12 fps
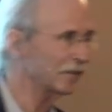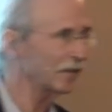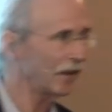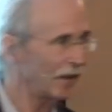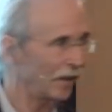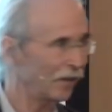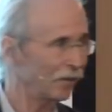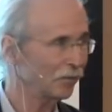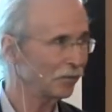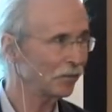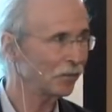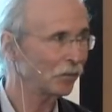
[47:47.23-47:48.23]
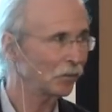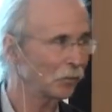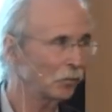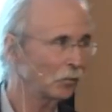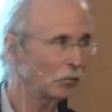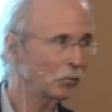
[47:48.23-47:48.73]
solved,
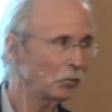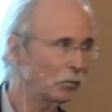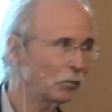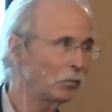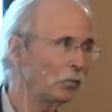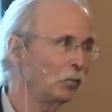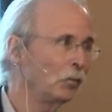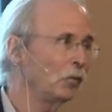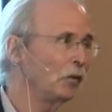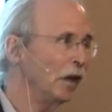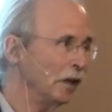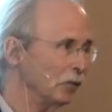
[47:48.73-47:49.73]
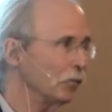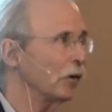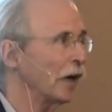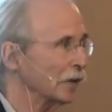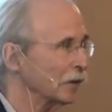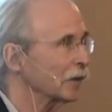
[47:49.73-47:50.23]
then in
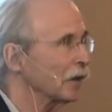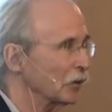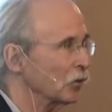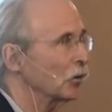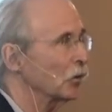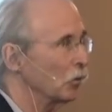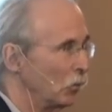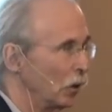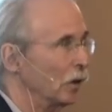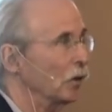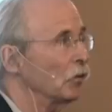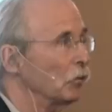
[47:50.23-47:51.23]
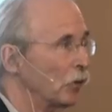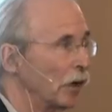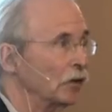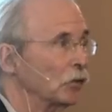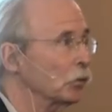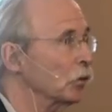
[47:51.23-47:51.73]
fact the country will
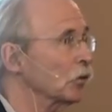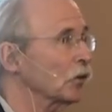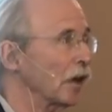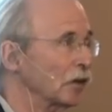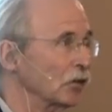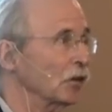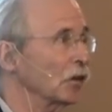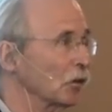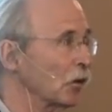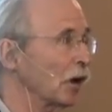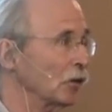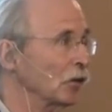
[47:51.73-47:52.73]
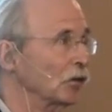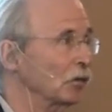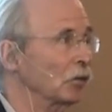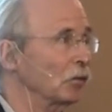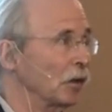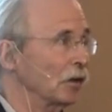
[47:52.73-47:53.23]
face precisely the crisis that
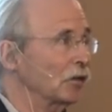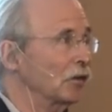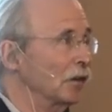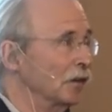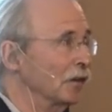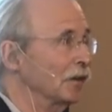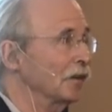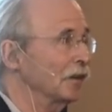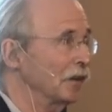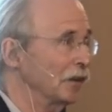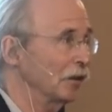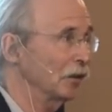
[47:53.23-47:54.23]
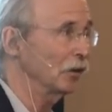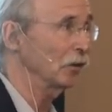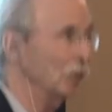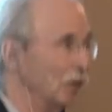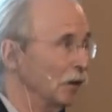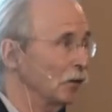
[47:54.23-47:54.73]
we faced in the, in the
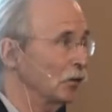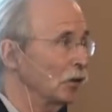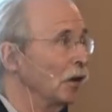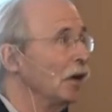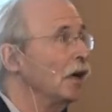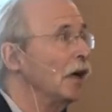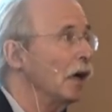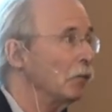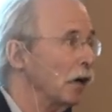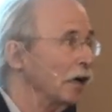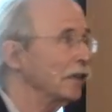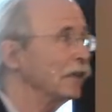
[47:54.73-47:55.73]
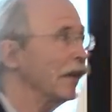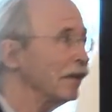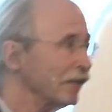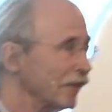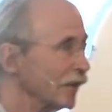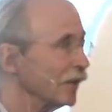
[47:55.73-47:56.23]
Gilded Age. And my
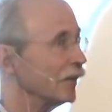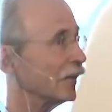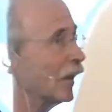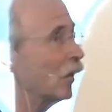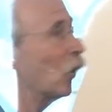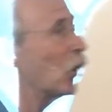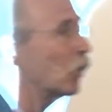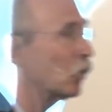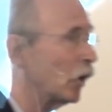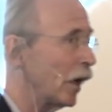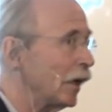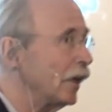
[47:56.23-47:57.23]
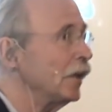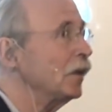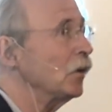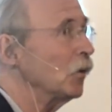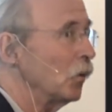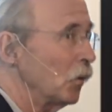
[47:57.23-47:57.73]
guess is that already
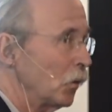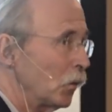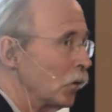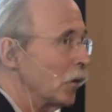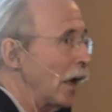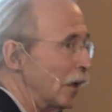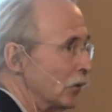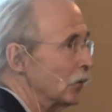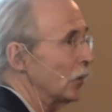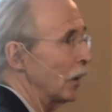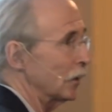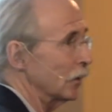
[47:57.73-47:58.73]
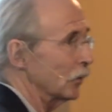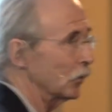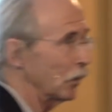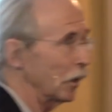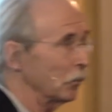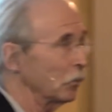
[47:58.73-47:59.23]
that is taking
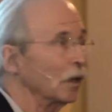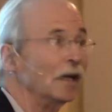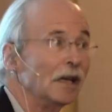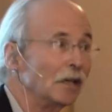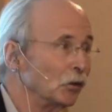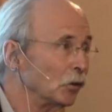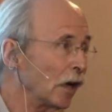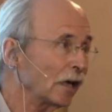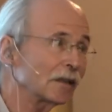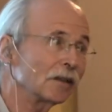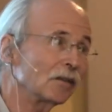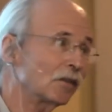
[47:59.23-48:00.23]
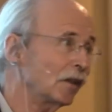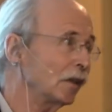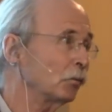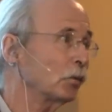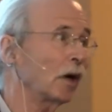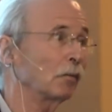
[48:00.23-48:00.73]
shape. You're not going to see
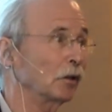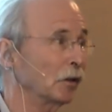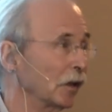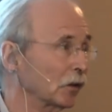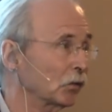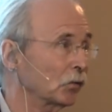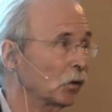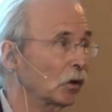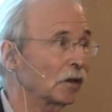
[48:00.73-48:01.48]
it probably in the next four